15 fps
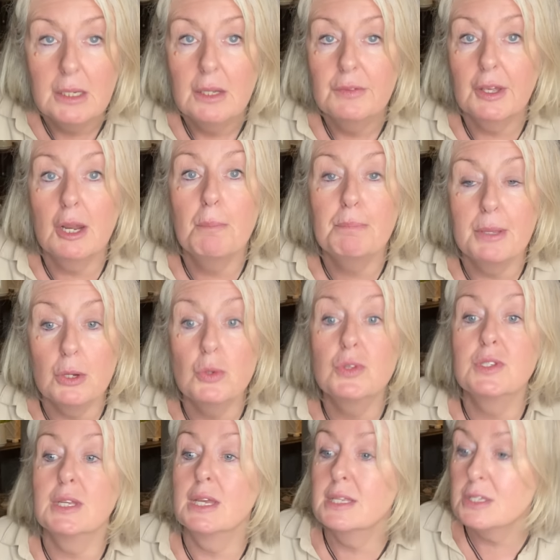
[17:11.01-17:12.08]
that
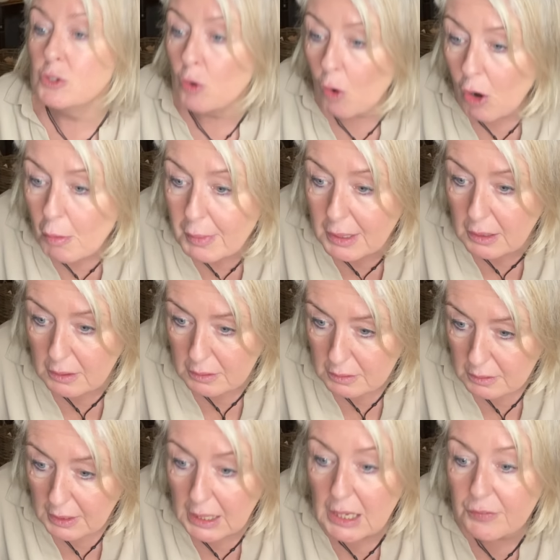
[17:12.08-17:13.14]
abuse is normal,
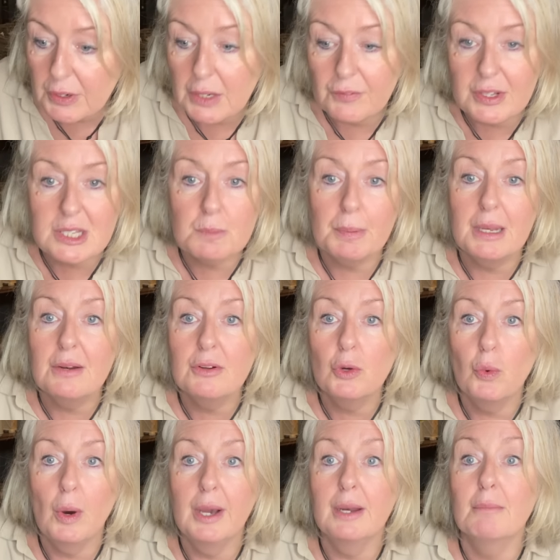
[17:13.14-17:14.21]
even if it's been
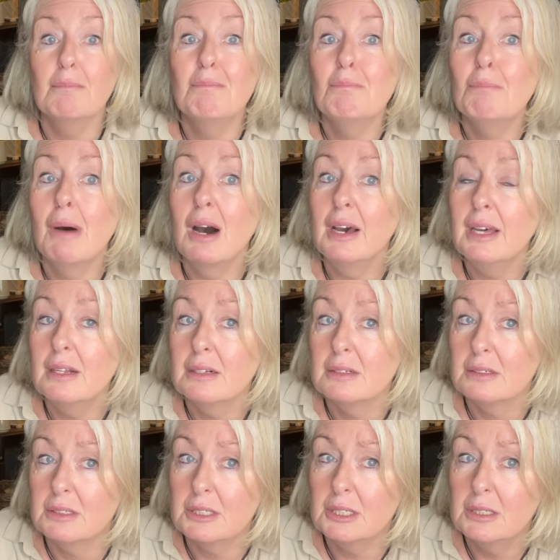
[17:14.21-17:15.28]
quite
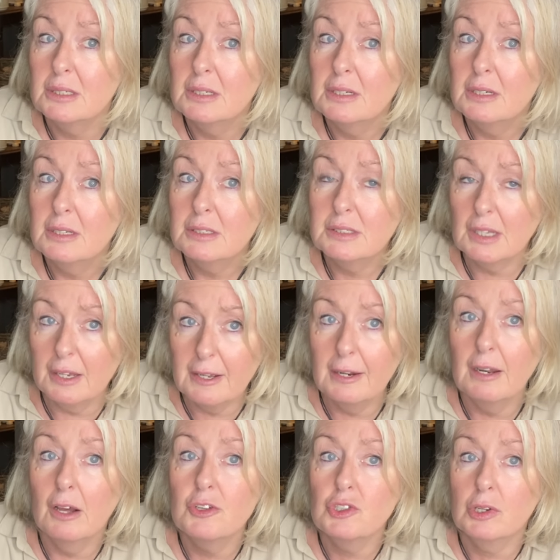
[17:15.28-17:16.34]
mild
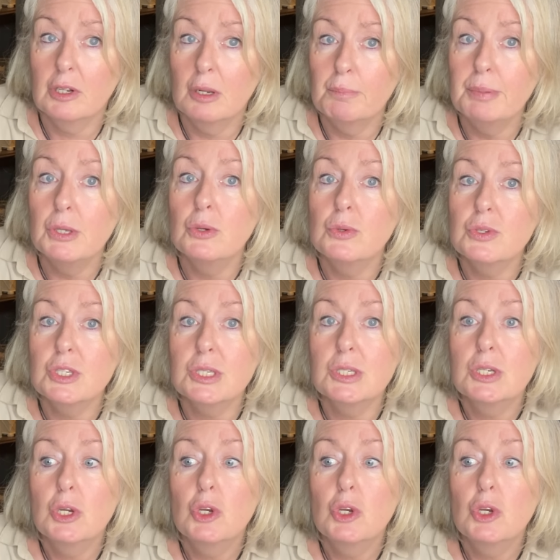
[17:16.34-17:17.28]
psychological abuse,